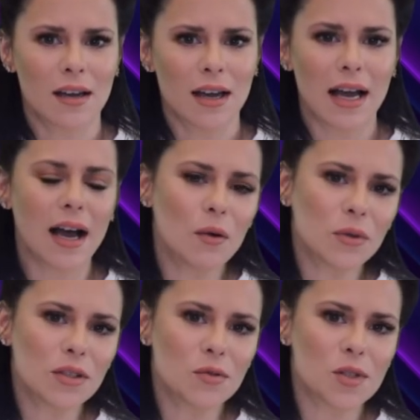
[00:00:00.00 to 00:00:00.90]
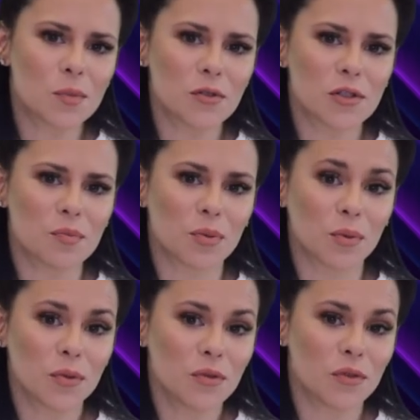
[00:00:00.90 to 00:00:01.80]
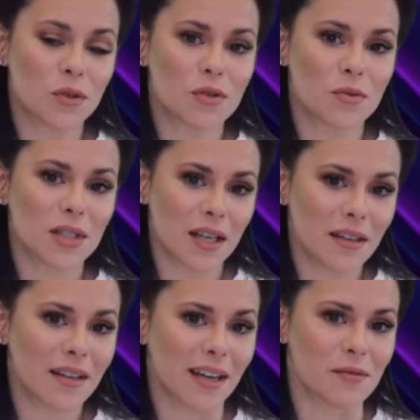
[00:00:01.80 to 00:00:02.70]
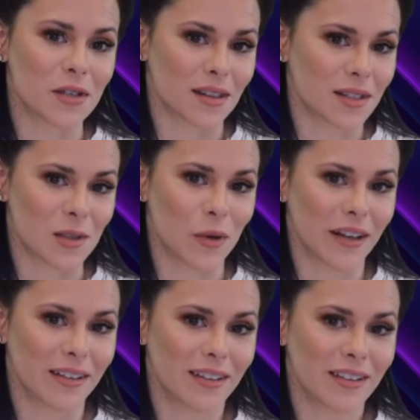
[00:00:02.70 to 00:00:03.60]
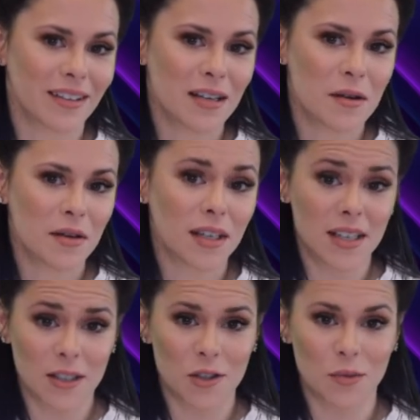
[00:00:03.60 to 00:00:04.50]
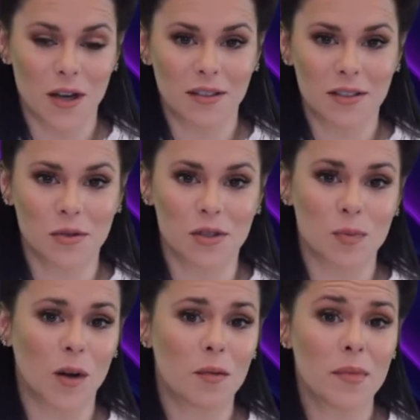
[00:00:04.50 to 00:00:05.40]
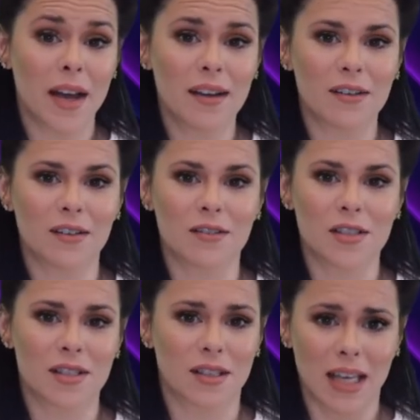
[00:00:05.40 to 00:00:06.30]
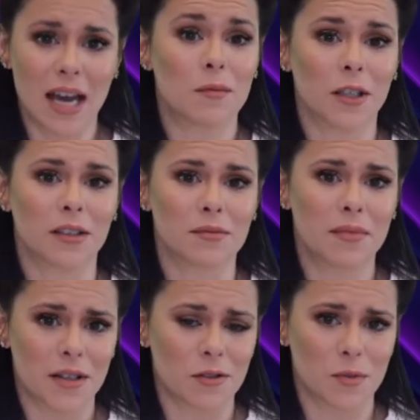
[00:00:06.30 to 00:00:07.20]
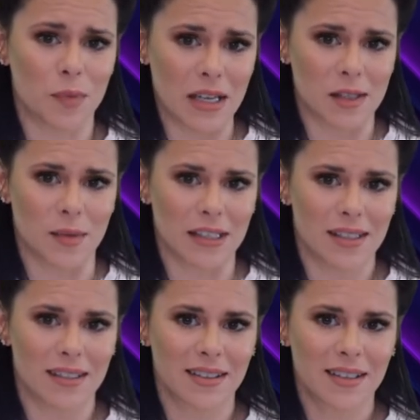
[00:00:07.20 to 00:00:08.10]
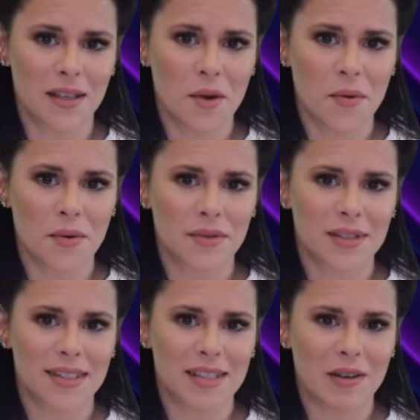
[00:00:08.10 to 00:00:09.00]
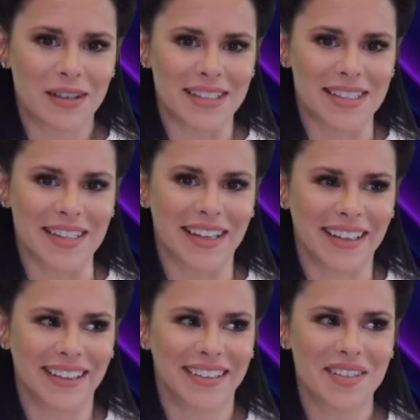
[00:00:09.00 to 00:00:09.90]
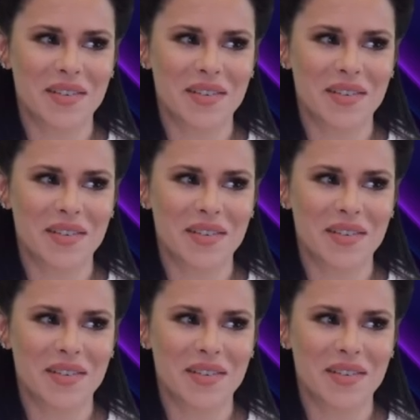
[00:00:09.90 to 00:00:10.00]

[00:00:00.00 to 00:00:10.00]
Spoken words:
How are you supposed to prove your utility with this one? Connect your wallet to a sperm bank or just a camera in your mother's basement? Seriously.